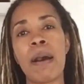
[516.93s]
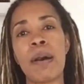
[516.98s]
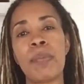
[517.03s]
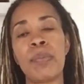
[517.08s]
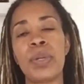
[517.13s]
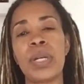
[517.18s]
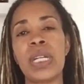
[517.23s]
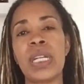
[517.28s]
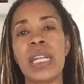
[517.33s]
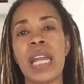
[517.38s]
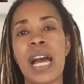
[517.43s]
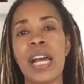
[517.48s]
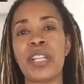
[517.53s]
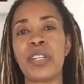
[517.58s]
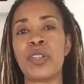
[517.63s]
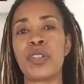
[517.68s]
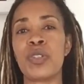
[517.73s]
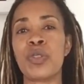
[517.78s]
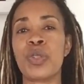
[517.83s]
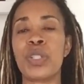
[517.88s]
but not
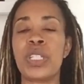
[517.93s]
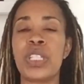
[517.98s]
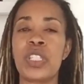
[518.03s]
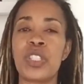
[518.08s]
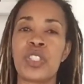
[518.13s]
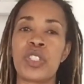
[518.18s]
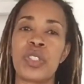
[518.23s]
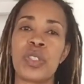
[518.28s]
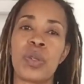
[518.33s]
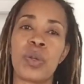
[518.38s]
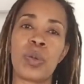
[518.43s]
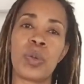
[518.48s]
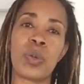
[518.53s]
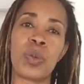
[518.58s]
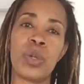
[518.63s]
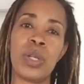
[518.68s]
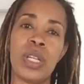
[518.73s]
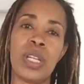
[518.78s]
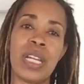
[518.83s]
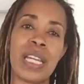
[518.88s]
your
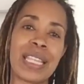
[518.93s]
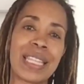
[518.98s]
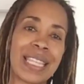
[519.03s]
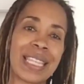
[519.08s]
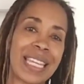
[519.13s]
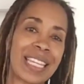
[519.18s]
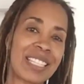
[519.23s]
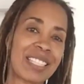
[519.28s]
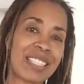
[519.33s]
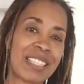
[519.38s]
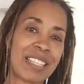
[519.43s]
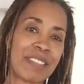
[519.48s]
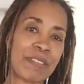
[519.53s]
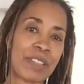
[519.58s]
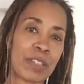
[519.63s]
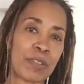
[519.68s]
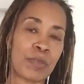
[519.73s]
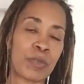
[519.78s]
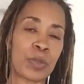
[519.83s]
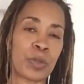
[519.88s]
traditional
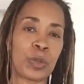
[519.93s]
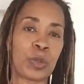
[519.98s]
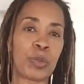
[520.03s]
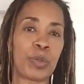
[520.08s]
Thanksgiving food,